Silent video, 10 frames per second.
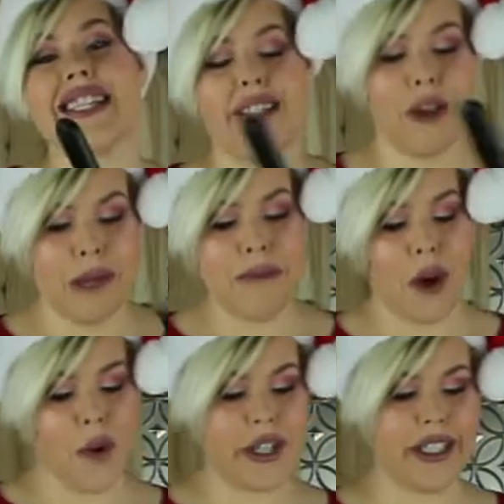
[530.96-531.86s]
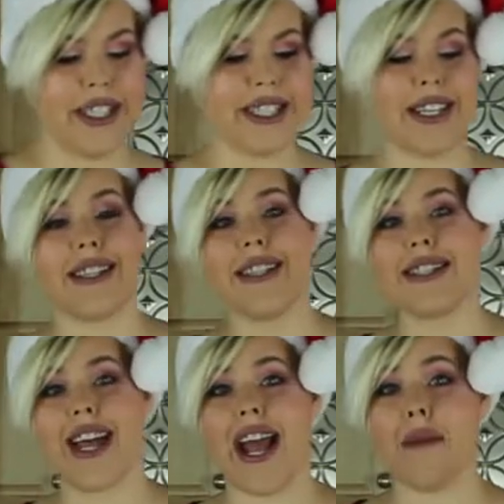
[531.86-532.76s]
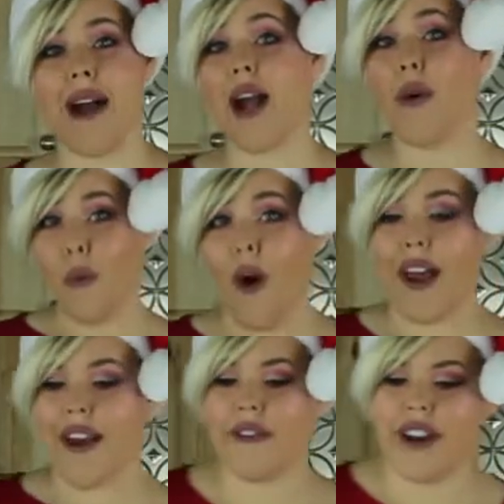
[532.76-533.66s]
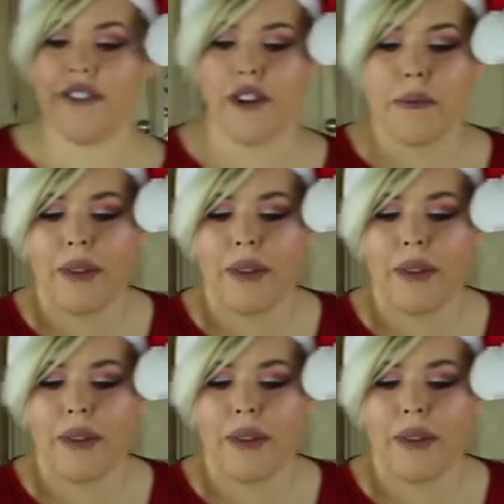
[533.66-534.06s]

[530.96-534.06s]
a little bit more realistic than saying my one favorite